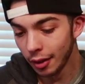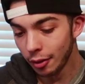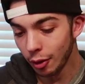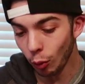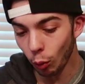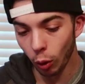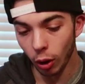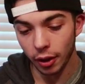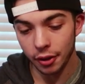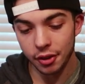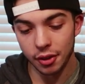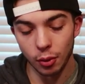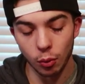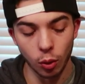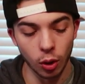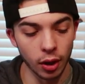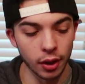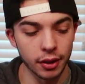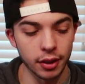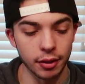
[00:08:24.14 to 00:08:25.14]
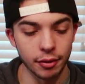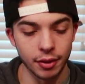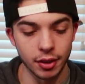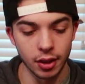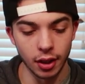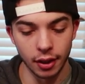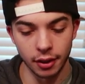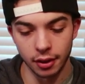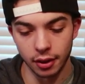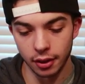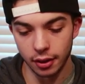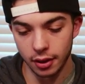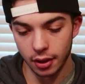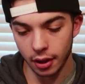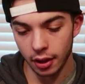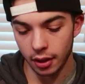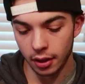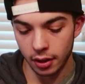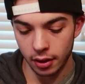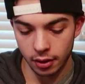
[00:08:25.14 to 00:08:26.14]
If it works, it works. If it doesn't,
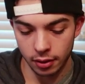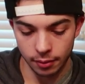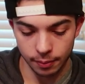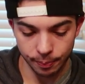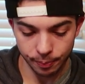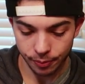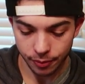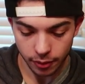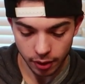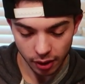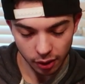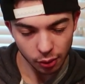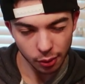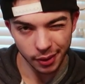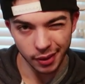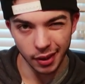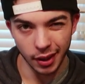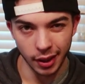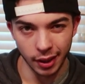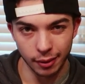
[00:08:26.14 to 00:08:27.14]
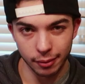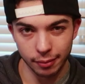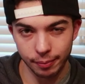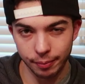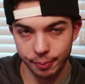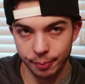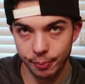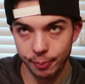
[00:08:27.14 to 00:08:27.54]
then this was like